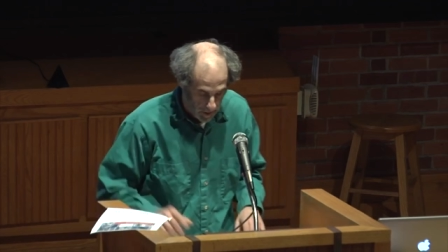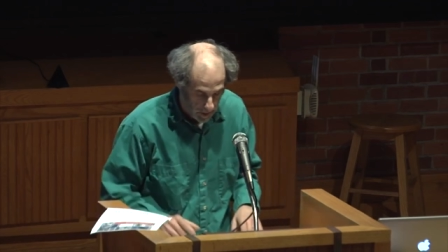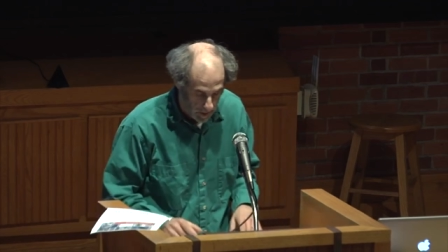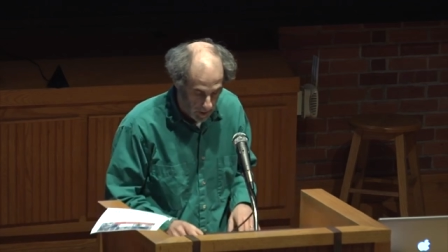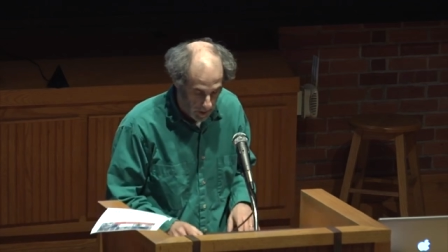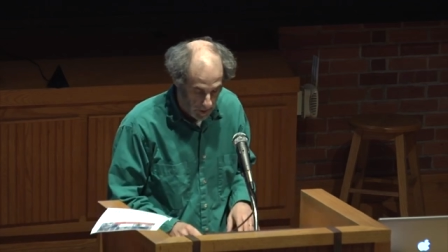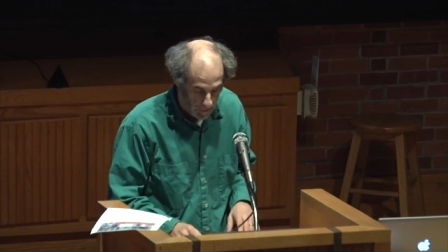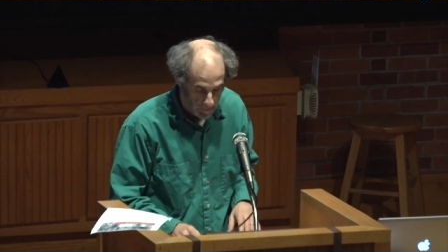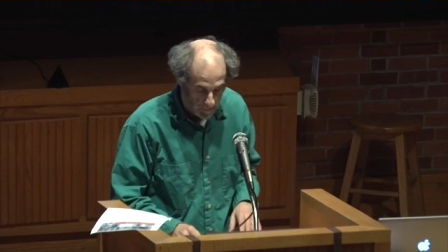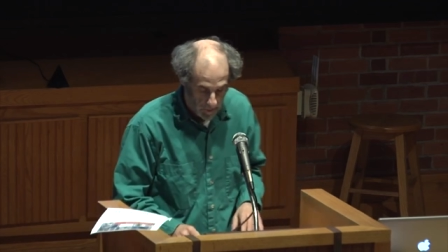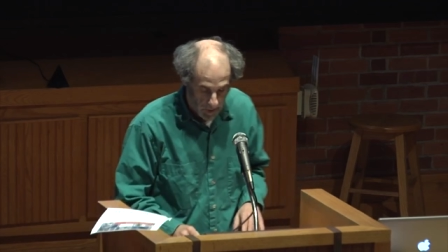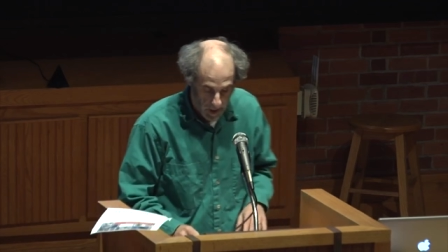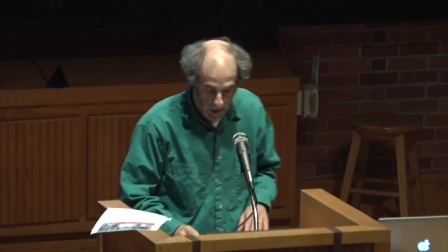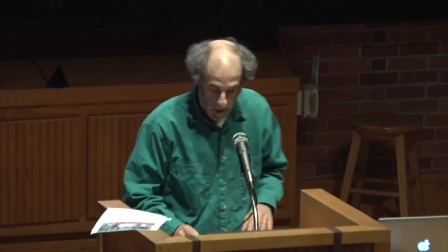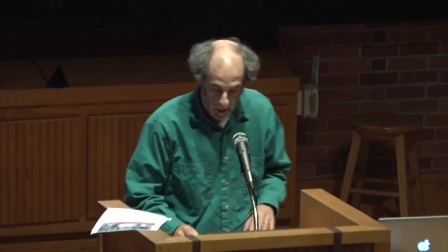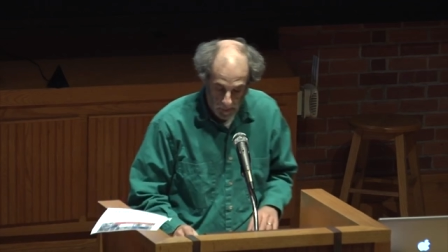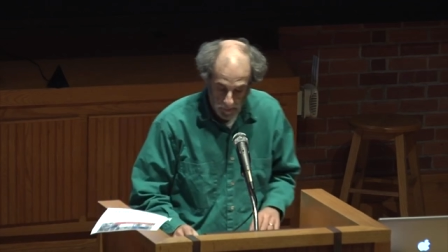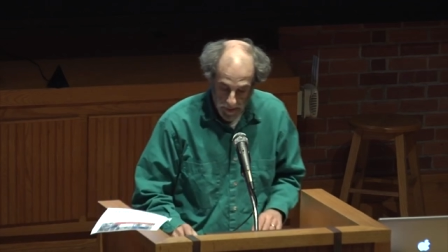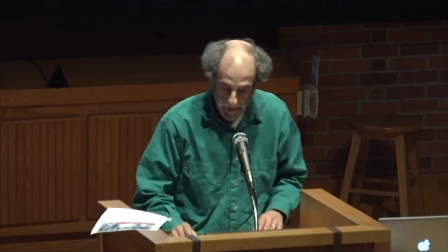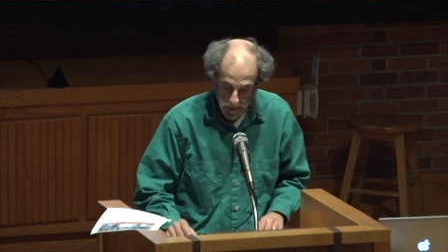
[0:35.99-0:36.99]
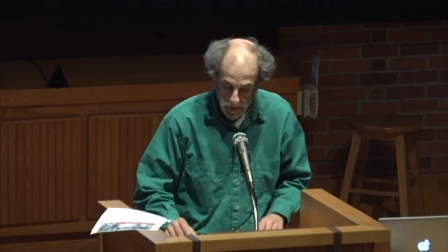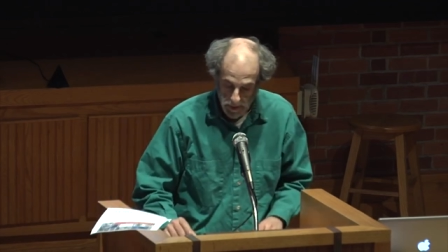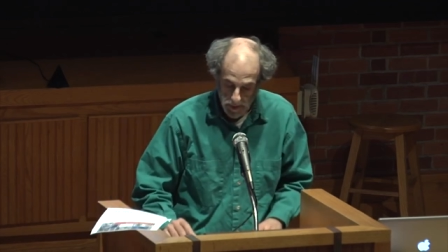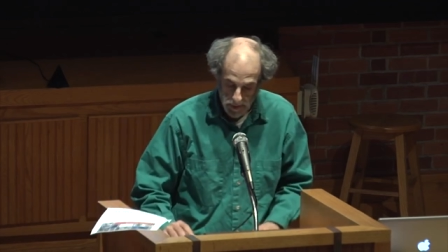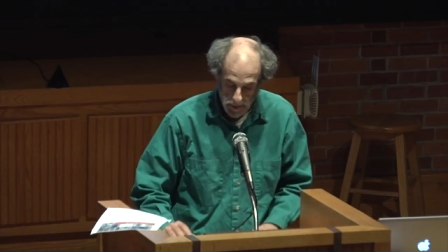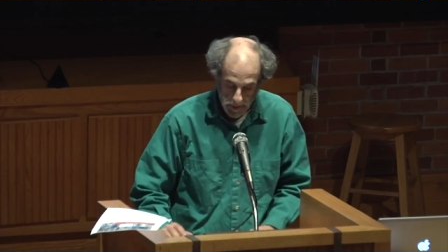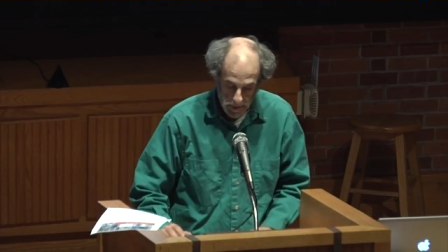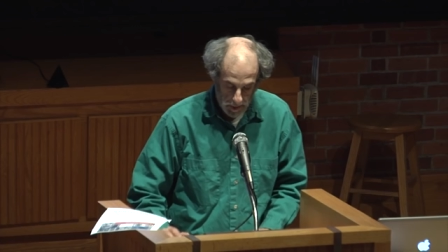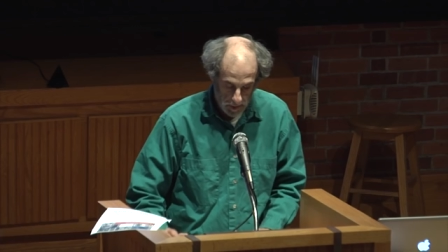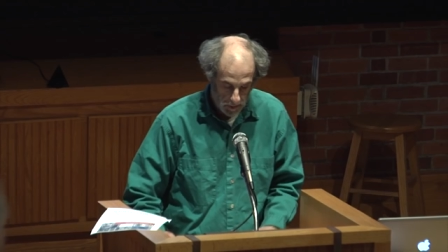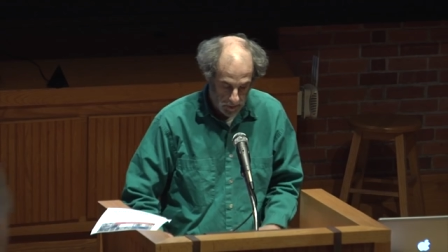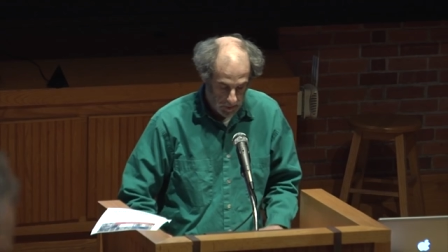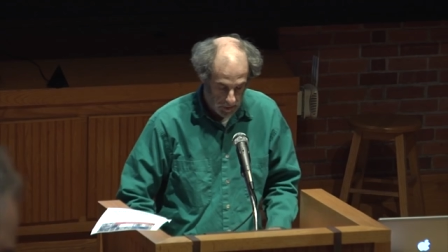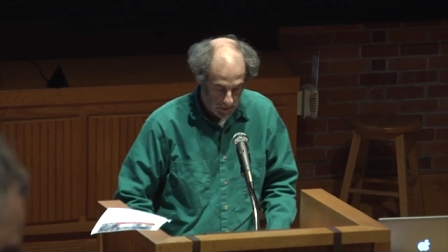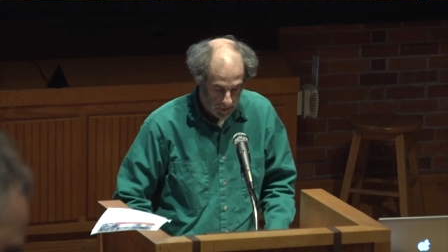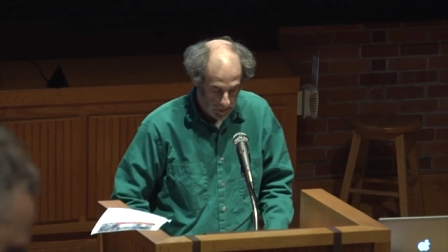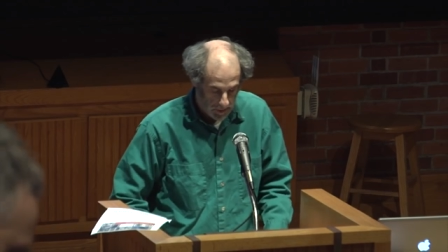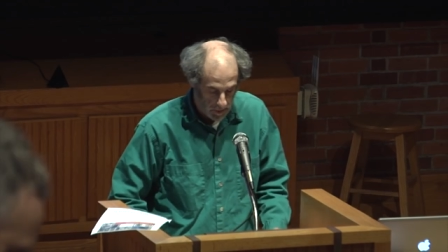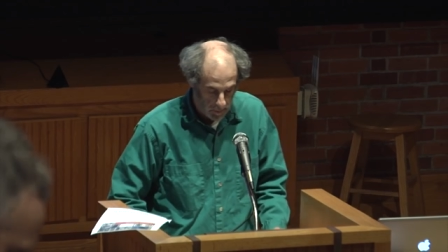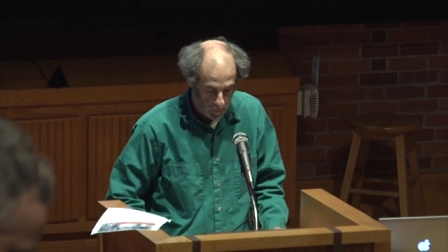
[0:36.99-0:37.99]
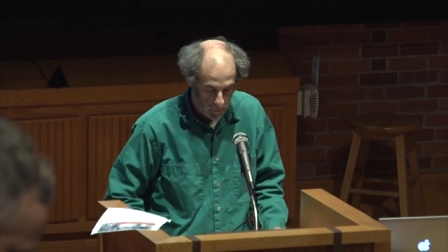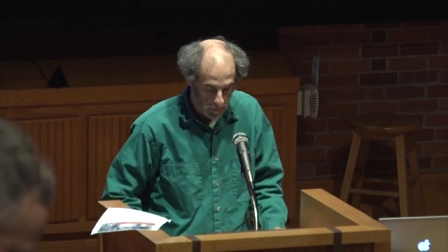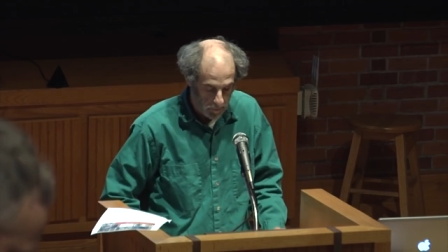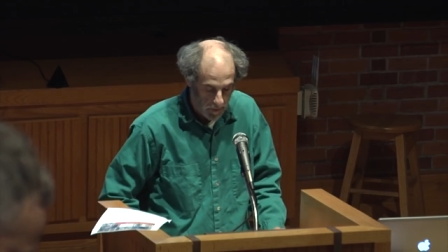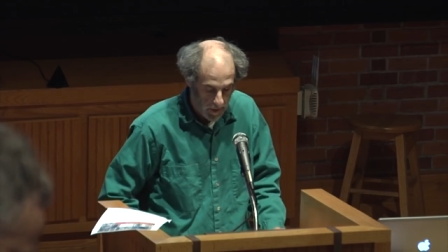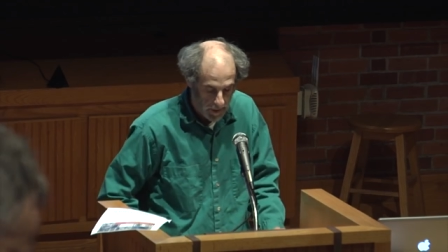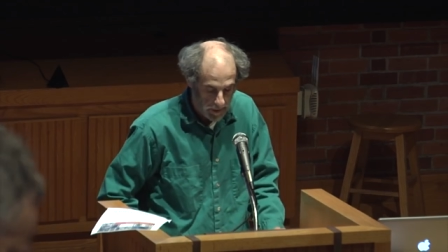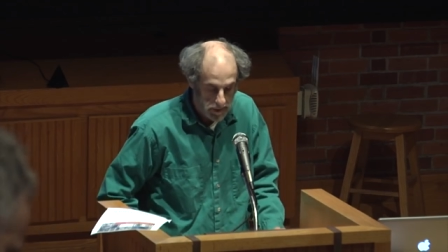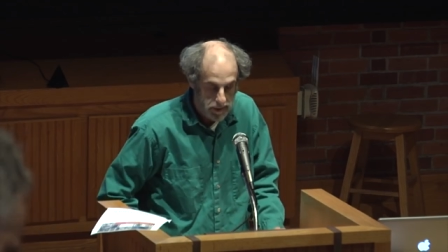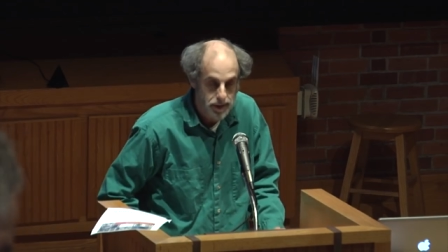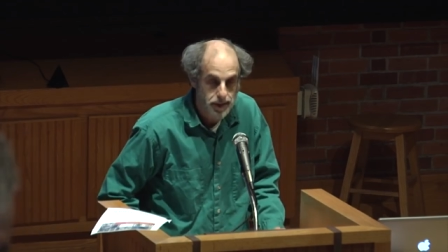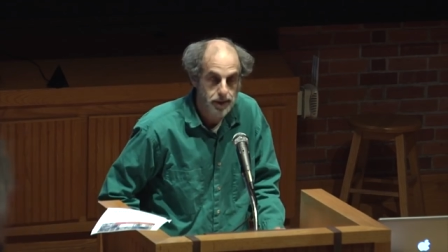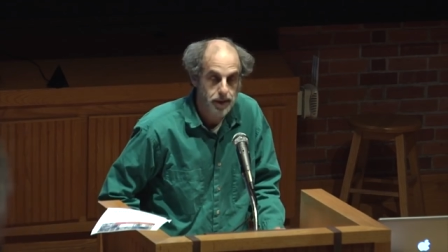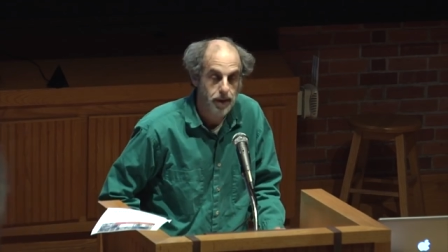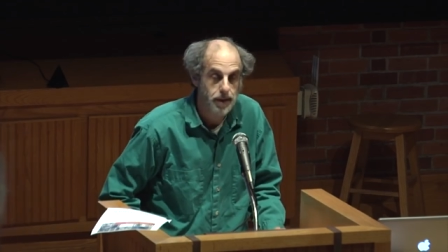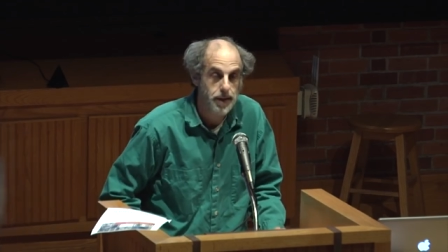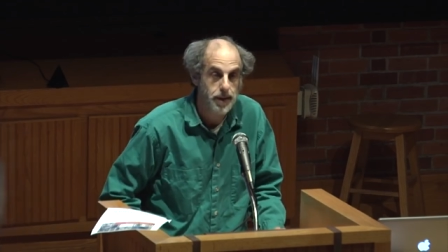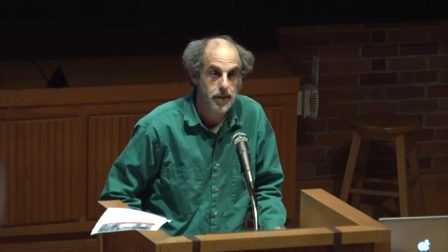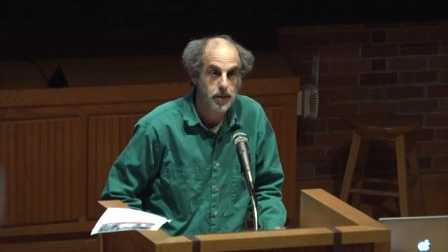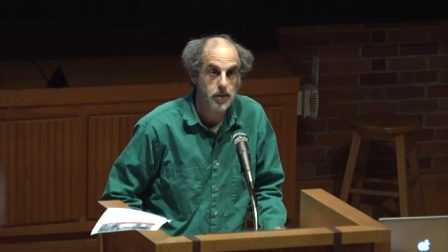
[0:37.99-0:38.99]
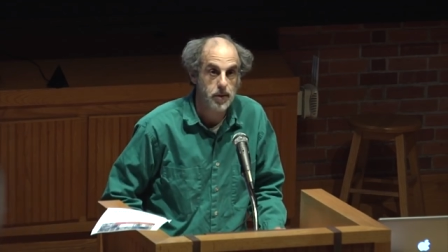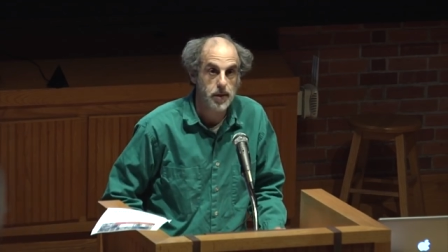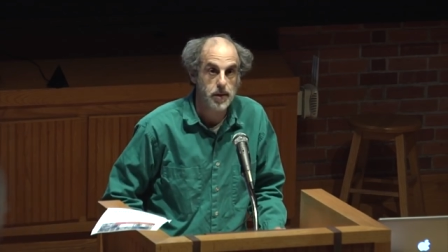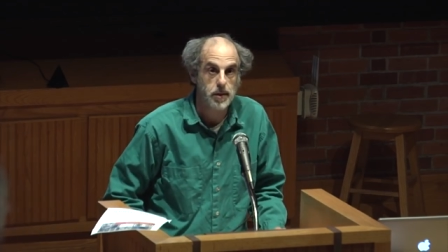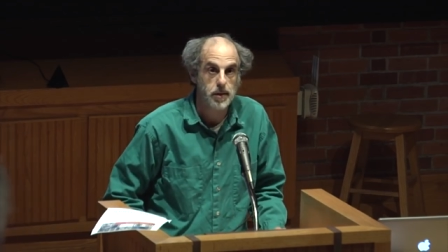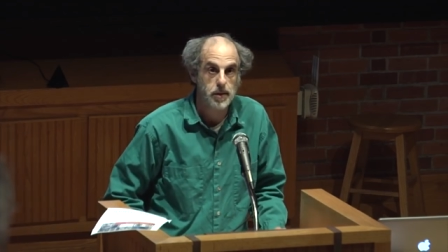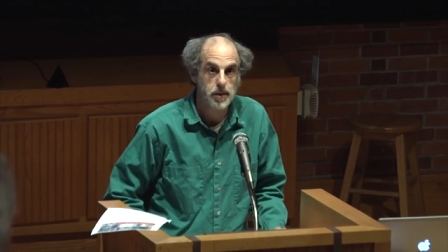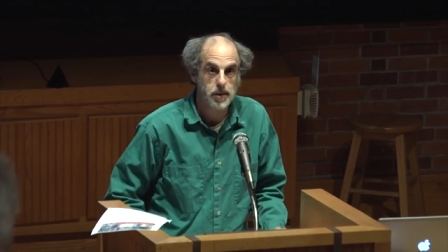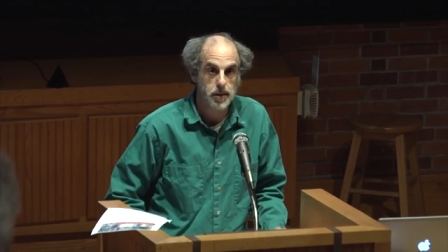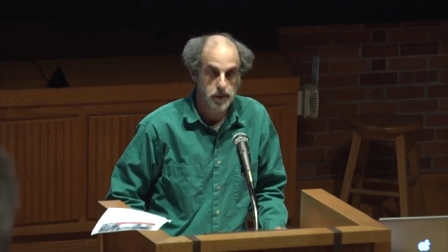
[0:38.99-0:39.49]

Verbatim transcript: Um, I'll mention here just that we've had stunningly